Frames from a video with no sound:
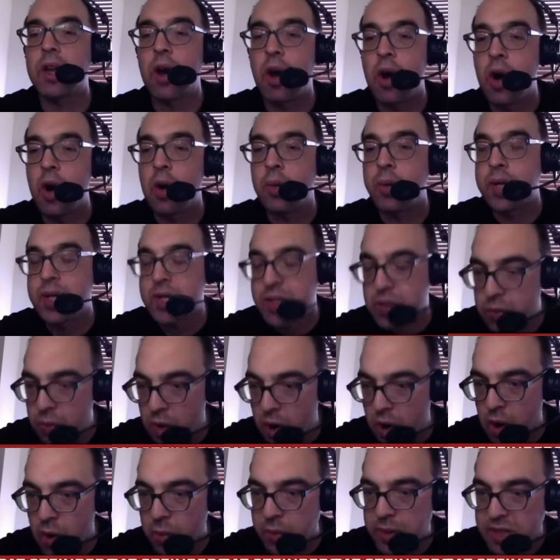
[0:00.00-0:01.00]
always, who
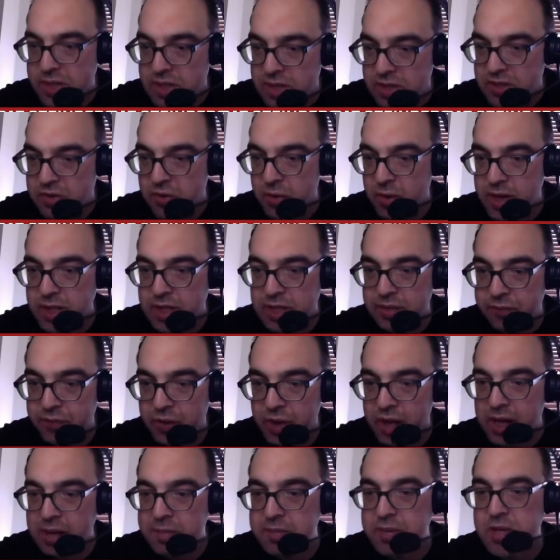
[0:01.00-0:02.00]
always destroys the
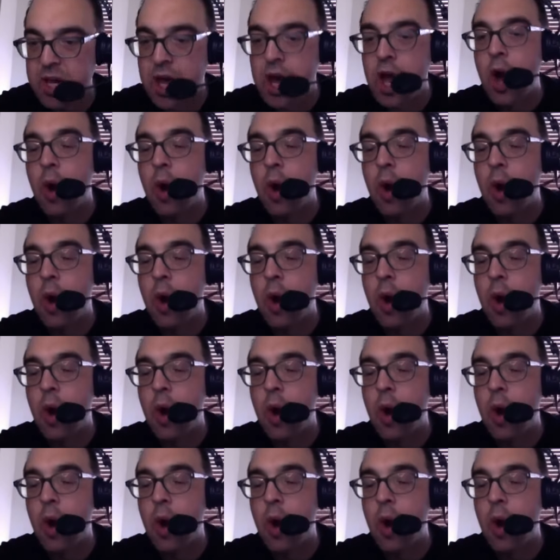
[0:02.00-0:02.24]
Flames.